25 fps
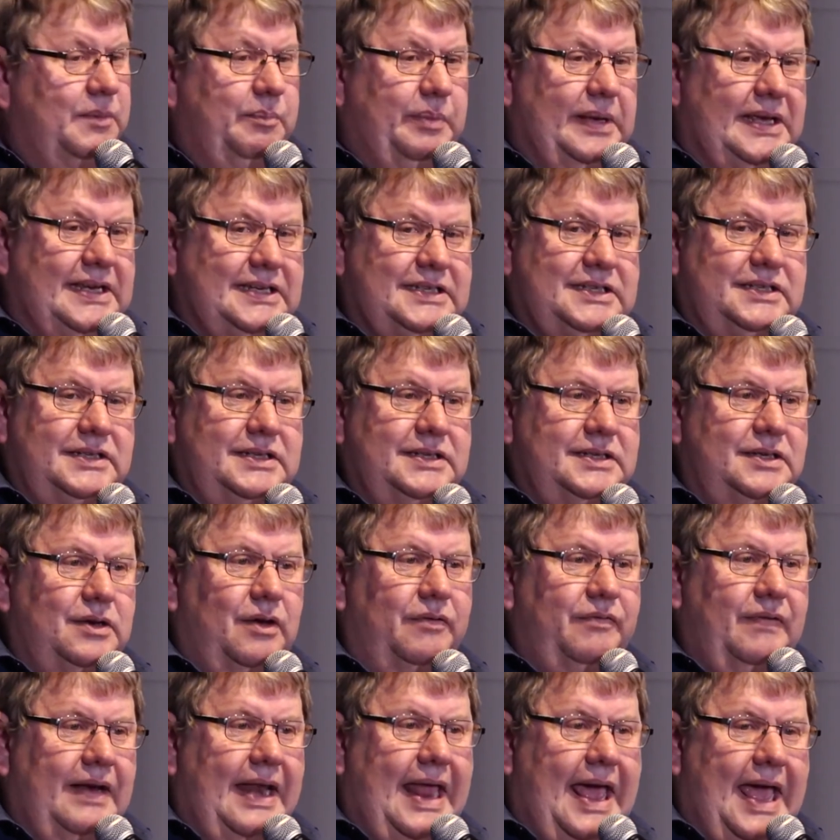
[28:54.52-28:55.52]
pieces
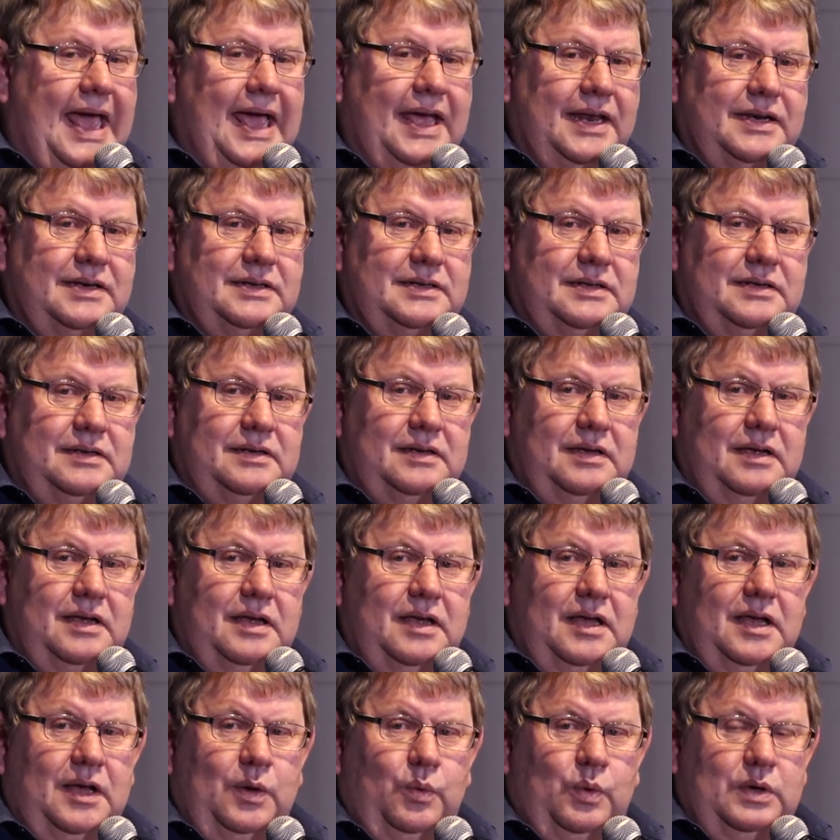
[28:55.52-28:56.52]
of land
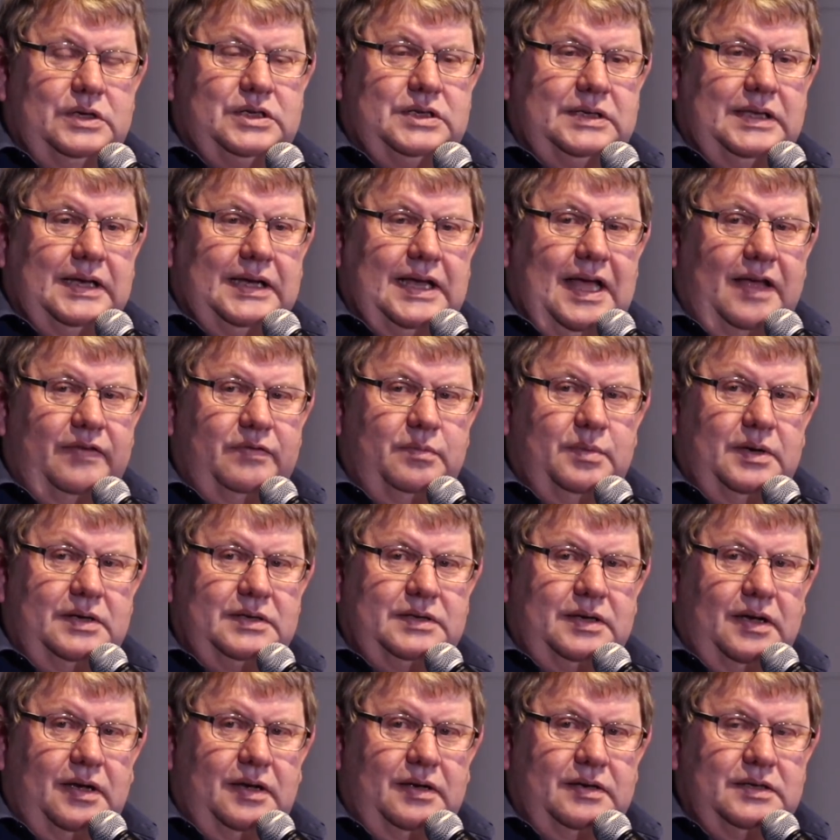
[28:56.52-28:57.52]
which the
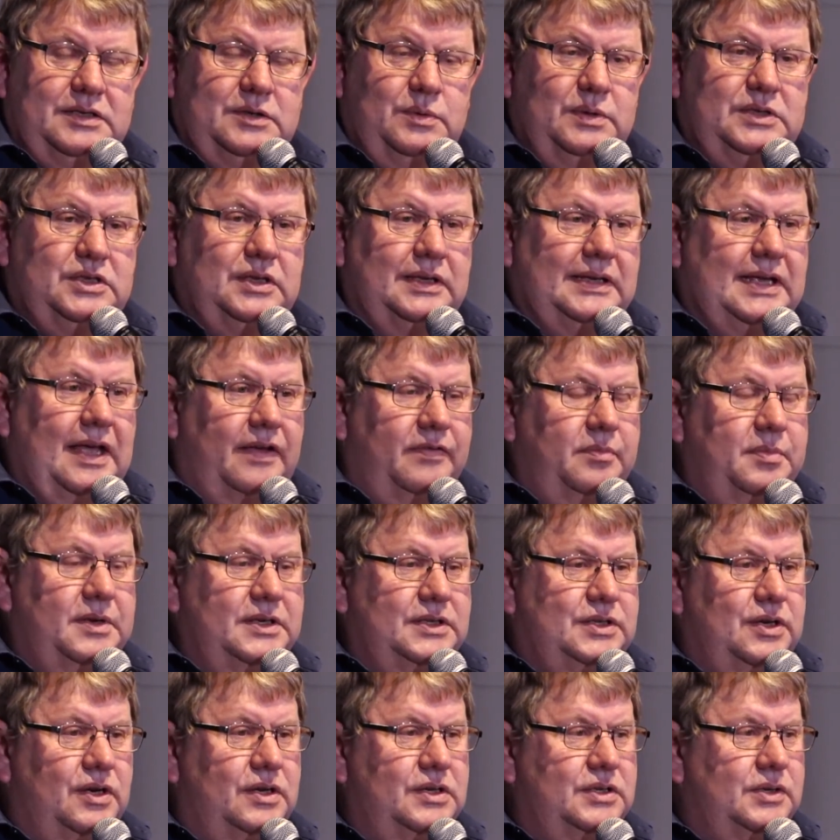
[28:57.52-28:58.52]
government owns, which the
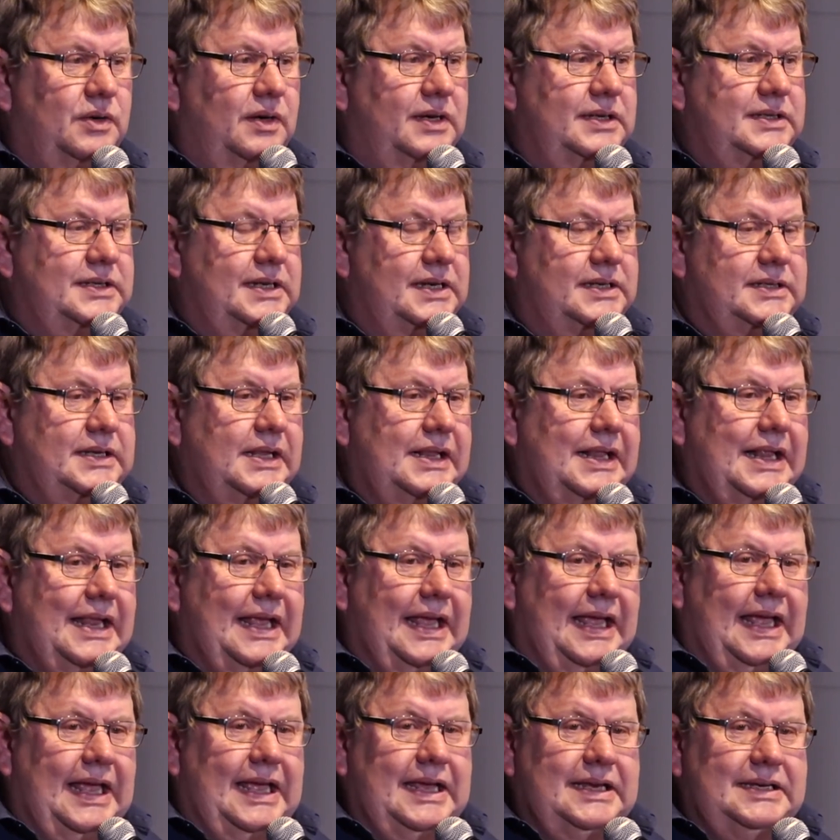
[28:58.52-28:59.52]
government turns around and
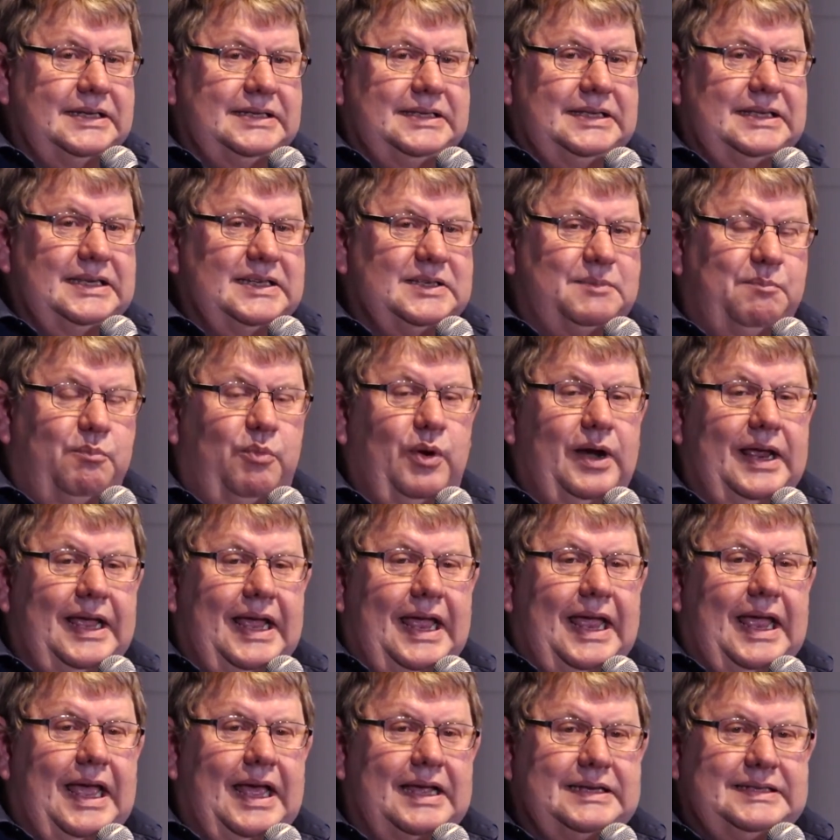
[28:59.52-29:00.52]
says, is this
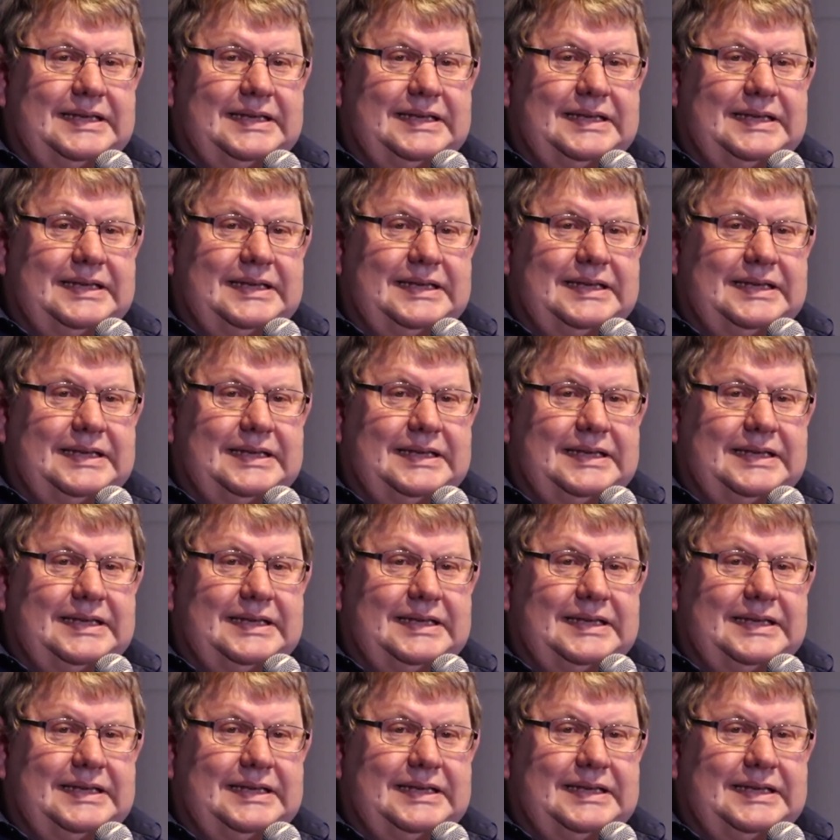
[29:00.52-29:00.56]
bringing